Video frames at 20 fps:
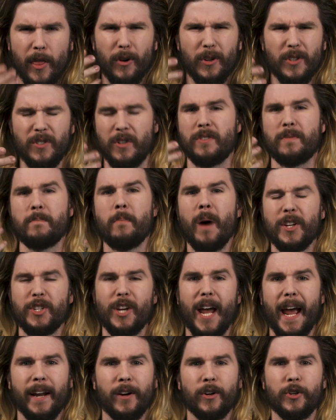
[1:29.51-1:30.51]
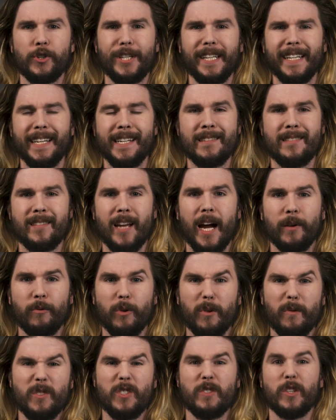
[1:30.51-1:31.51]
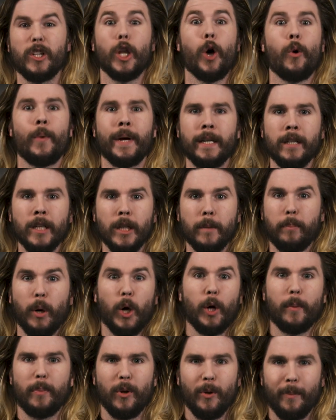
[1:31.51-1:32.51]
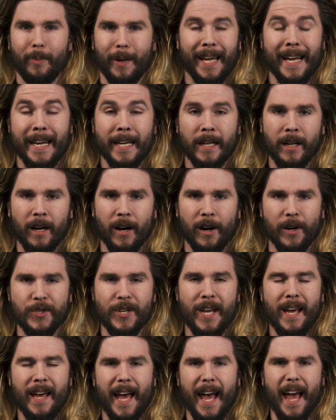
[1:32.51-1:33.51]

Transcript: there is as much energy inside one of his glowing purple playing cards